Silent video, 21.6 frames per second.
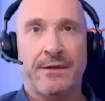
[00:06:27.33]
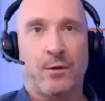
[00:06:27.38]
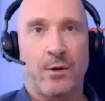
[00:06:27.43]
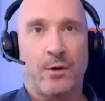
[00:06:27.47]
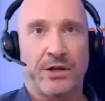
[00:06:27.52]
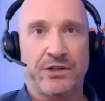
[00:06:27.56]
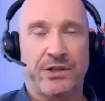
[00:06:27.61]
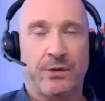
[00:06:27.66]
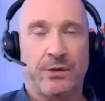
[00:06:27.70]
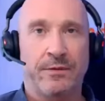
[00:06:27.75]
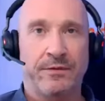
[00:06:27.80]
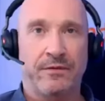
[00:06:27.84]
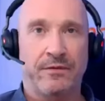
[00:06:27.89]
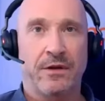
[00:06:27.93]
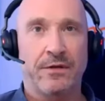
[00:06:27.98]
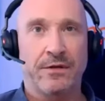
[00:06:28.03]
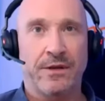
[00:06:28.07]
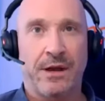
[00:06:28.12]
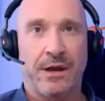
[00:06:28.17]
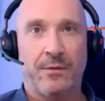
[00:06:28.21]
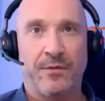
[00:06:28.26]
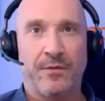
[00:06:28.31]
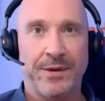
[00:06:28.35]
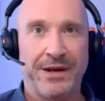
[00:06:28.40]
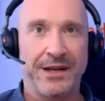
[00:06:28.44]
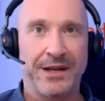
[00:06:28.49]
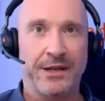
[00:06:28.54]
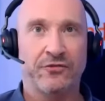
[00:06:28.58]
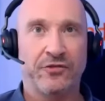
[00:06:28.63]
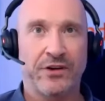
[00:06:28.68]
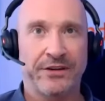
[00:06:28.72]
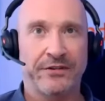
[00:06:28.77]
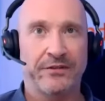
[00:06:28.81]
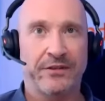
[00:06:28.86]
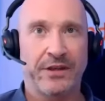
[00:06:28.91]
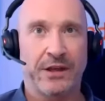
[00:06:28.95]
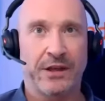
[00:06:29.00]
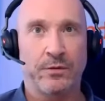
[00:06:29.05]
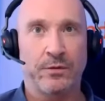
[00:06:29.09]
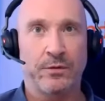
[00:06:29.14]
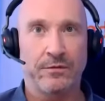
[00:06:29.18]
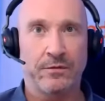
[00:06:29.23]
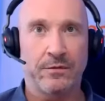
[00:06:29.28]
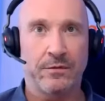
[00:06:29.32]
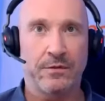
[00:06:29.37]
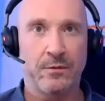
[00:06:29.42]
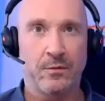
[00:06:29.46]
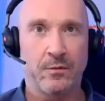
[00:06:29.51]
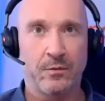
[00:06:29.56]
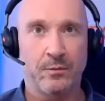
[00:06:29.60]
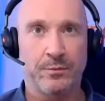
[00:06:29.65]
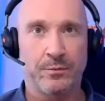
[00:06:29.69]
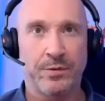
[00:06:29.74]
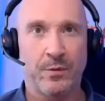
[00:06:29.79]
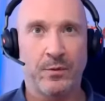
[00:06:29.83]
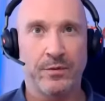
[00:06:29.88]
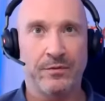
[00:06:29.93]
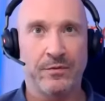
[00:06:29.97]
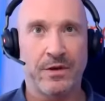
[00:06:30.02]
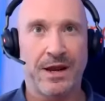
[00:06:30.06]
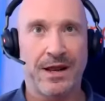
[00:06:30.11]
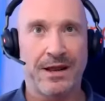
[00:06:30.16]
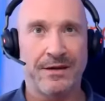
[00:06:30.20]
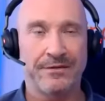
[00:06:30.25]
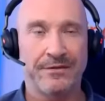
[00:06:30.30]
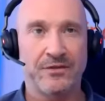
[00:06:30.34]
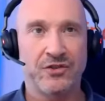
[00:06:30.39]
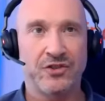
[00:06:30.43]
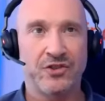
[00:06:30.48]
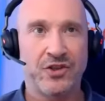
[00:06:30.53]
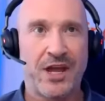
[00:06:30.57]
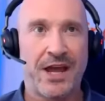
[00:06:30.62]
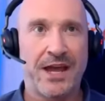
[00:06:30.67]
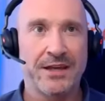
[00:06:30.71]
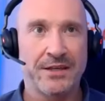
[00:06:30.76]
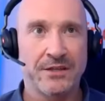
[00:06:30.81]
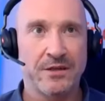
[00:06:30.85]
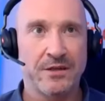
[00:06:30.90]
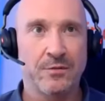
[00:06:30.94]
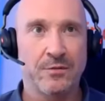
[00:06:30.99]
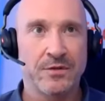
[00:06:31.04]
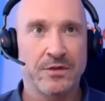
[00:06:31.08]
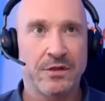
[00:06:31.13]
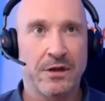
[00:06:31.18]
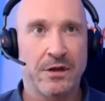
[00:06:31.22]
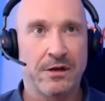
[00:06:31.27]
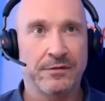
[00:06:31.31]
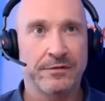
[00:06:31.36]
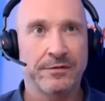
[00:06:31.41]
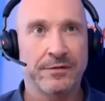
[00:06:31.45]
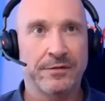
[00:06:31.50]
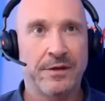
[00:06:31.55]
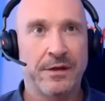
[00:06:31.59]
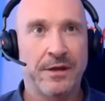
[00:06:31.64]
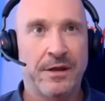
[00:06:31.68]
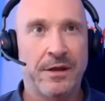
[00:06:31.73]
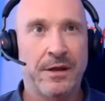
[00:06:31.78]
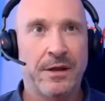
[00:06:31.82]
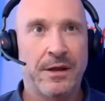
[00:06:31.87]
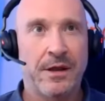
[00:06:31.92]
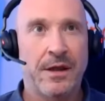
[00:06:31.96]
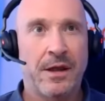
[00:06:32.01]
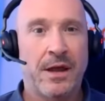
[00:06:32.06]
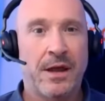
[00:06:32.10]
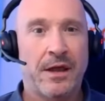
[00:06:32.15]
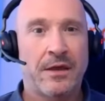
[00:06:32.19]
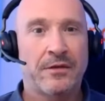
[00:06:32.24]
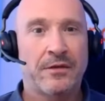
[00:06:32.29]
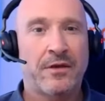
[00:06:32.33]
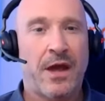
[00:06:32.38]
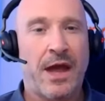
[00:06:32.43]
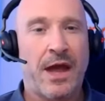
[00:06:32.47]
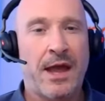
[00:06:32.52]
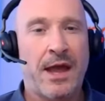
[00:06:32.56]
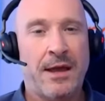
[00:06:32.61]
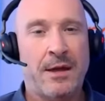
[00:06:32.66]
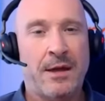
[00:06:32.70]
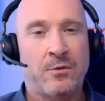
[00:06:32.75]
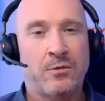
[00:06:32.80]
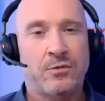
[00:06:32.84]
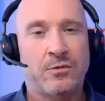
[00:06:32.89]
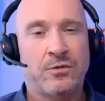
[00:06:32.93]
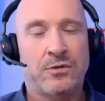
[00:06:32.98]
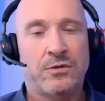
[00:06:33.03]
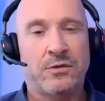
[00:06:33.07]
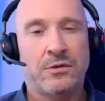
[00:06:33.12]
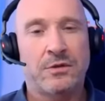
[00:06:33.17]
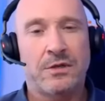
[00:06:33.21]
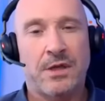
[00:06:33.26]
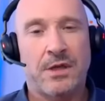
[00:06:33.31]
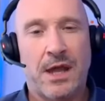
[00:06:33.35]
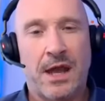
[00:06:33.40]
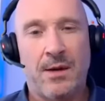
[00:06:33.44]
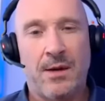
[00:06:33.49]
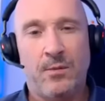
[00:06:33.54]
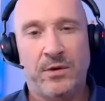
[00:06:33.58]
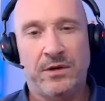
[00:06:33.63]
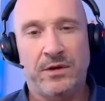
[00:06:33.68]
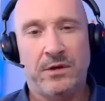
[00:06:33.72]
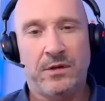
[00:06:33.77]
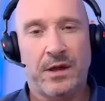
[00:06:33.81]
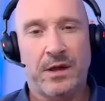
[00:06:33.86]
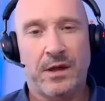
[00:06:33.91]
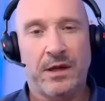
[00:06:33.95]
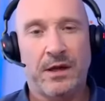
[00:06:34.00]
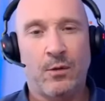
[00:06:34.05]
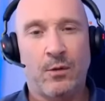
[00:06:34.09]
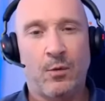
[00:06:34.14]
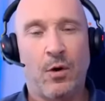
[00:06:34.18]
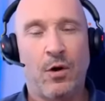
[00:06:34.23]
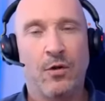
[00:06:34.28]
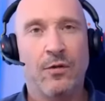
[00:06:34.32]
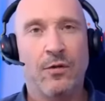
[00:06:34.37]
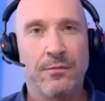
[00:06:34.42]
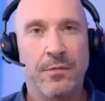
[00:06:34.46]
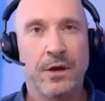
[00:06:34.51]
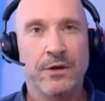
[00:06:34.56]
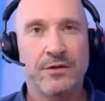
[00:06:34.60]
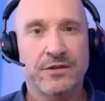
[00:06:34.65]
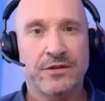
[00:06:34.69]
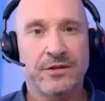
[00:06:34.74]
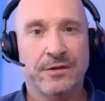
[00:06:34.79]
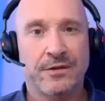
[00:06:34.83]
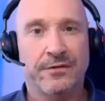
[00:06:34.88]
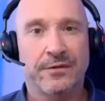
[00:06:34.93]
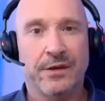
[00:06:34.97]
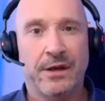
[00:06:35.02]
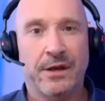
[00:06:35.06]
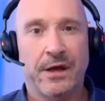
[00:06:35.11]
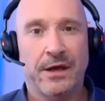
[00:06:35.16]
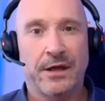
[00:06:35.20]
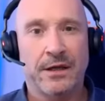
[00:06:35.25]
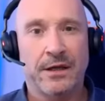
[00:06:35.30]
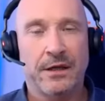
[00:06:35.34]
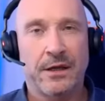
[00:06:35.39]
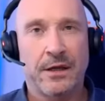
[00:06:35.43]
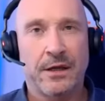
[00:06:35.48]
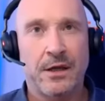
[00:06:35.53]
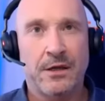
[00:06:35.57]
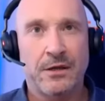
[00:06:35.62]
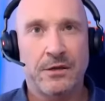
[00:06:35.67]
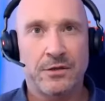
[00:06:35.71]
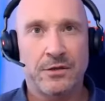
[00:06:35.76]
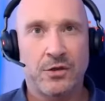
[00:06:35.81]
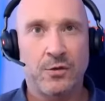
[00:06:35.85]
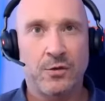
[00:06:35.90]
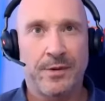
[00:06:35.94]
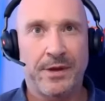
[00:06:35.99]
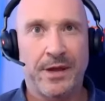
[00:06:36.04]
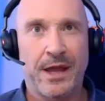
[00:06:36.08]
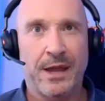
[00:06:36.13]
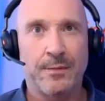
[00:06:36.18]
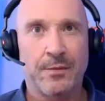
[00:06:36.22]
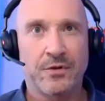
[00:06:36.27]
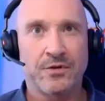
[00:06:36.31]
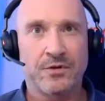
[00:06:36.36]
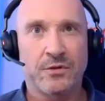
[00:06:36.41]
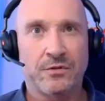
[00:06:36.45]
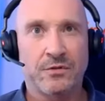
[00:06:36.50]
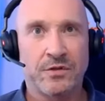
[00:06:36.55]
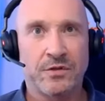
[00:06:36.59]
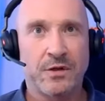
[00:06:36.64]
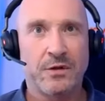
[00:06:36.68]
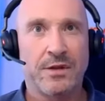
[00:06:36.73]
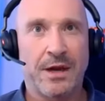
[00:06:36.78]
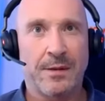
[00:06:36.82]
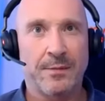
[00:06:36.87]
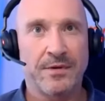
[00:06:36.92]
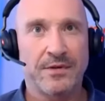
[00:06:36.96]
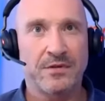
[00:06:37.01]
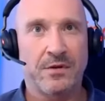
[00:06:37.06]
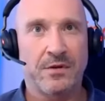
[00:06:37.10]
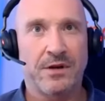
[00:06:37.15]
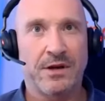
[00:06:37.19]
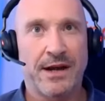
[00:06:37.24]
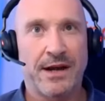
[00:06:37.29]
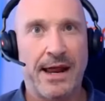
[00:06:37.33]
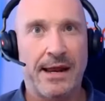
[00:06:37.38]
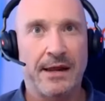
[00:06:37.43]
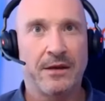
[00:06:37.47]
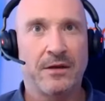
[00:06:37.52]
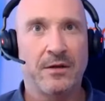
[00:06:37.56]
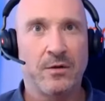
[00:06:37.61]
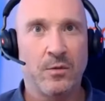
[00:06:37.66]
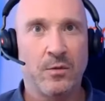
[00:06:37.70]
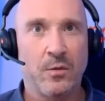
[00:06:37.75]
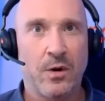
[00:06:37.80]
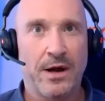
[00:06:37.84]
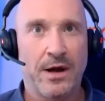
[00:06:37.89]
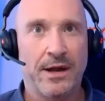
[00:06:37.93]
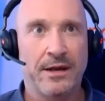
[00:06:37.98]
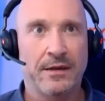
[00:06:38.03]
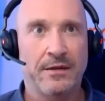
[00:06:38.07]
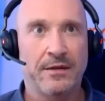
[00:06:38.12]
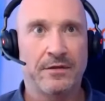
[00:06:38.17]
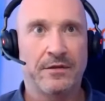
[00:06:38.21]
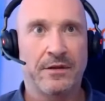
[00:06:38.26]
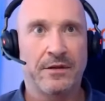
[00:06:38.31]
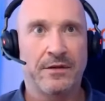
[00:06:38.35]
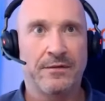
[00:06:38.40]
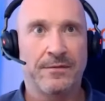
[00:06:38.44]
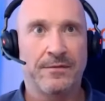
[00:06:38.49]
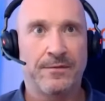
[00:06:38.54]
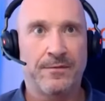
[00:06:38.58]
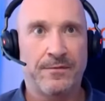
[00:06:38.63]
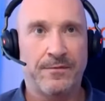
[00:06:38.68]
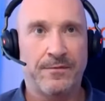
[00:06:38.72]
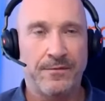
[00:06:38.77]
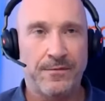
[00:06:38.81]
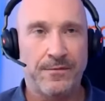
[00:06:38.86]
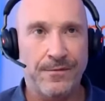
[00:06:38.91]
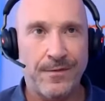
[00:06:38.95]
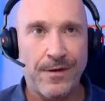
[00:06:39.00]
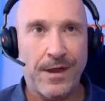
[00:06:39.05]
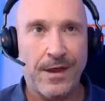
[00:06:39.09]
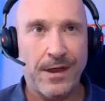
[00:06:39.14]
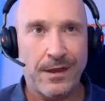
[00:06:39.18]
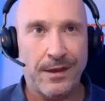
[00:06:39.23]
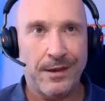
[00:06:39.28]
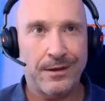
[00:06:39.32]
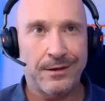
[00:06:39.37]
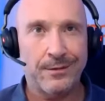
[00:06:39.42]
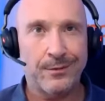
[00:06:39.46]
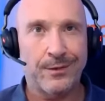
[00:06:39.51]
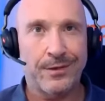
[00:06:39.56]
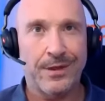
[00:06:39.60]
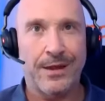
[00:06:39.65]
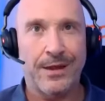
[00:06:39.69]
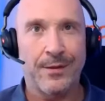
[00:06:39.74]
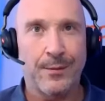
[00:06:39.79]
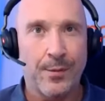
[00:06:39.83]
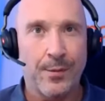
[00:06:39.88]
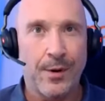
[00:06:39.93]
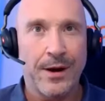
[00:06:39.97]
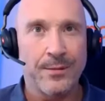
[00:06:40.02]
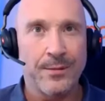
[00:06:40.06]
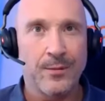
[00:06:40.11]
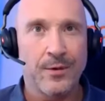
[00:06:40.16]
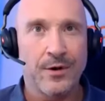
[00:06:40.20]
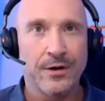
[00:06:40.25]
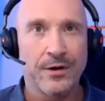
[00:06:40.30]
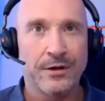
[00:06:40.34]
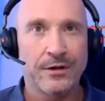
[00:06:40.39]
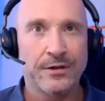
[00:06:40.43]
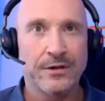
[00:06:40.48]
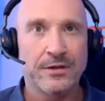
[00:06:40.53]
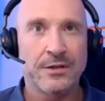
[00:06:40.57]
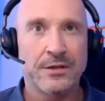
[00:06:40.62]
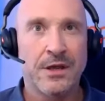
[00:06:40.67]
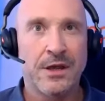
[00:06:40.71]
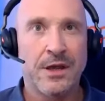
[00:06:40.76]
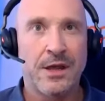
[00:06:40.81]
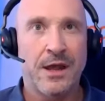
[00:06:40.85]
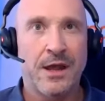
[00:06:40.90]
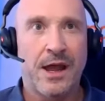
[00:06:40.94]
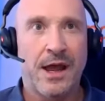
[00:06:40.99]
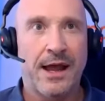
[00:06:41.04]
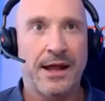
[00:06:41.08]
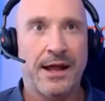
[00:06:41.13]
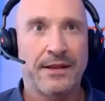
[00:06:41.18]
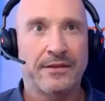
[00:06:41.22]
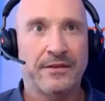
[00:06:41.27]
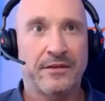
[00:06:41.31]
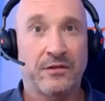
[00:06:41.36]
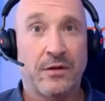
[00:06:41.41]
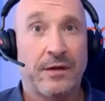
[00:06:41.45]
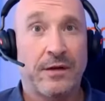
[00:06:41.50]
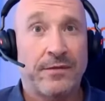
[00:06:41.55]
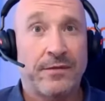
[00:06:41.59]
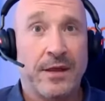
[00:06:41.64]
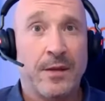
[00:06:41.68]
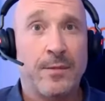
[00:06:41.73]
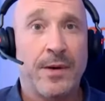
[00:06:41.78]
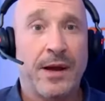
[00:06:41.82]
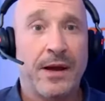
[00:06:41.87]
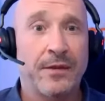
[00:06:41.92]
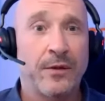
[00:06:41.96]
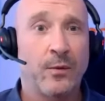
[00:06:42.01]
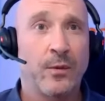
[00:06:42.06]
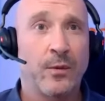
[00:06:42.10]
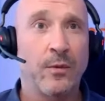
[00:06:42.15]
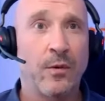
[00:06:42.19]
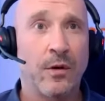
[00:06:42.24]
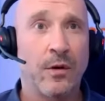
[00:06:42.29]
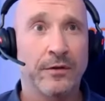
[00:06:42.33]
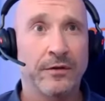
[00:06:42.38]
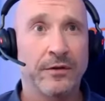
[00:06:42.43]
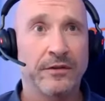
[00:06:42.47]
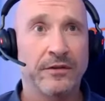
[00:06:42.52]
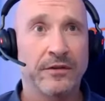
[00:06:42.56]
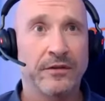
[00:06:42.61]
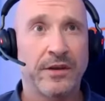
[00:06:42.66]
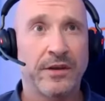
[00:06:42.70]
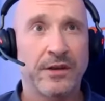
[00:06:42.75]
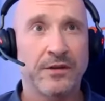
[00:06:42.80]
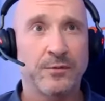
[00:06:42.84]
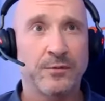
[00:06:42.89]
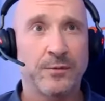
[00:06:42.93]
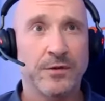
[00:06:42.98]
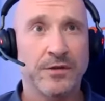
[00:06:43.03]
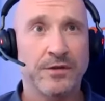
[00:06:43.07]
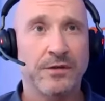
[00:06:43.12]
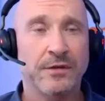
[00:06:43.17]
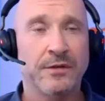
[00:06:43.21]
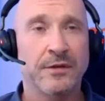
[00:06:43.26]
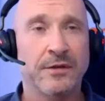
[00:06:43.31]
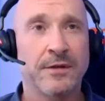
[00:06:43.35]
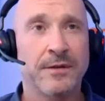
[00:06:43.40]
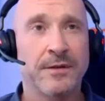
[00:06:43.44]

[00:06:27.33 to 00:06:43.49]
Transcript: the question, we've done that, we've been interested, but we've got to have to share some stuff. So how can we do that? What are the musts, if you like, to be able to do that, but do it in an elegant way that's going to fit with how the brain works and to have the impact that we want as a salesperson?